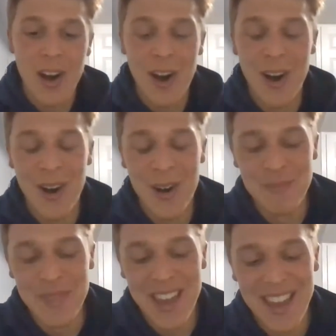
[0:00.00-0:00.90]

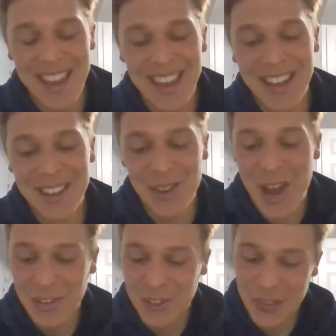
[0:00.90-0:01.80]
And so
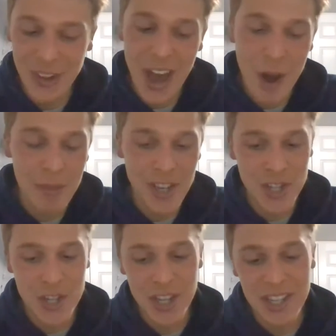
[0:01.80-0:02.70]
I was filling out my
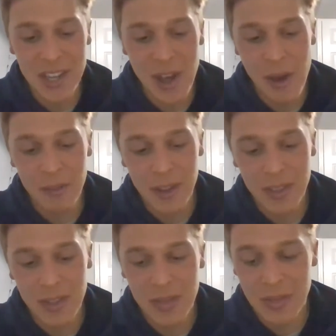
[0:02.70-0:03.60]
sheet of like